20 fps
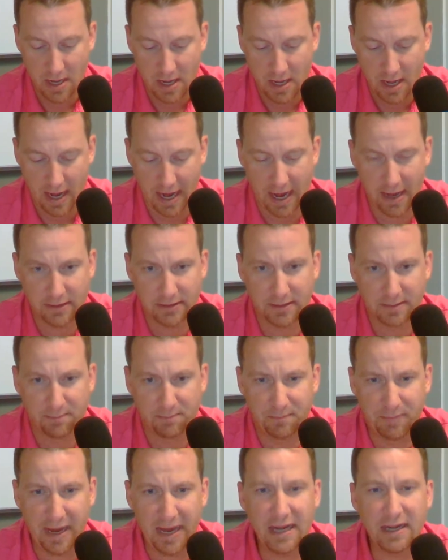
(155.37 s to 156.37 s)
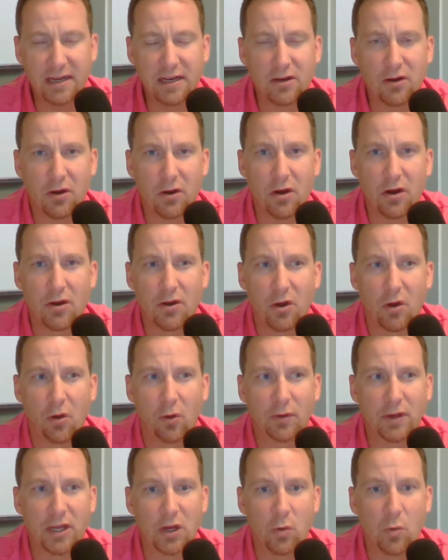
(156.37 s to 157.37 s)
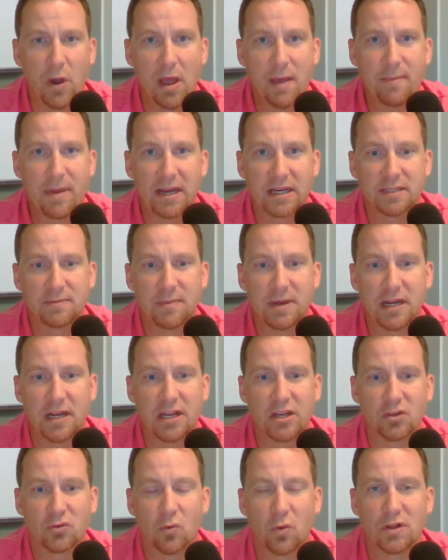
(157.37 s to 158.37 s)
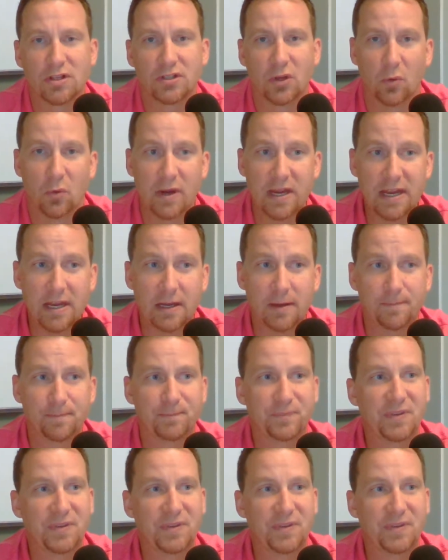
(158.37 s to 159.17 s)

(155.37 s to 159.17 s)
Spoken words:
I debated on holding WebEx meetings once a week.